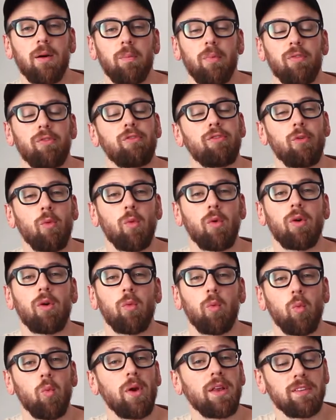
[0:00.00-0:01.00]

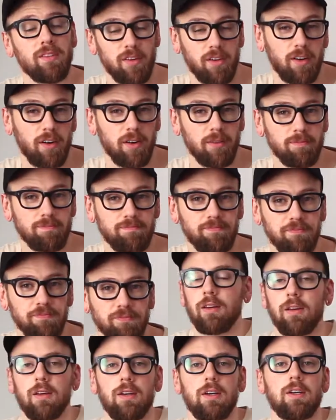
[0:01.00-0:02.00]
before winter.
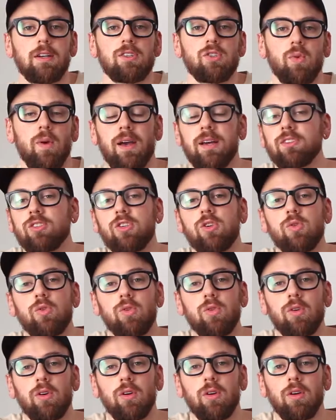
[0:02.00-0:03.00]
So as
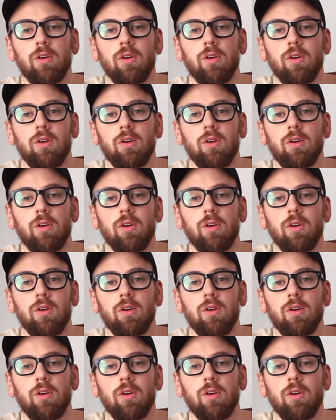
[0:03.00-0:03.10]
you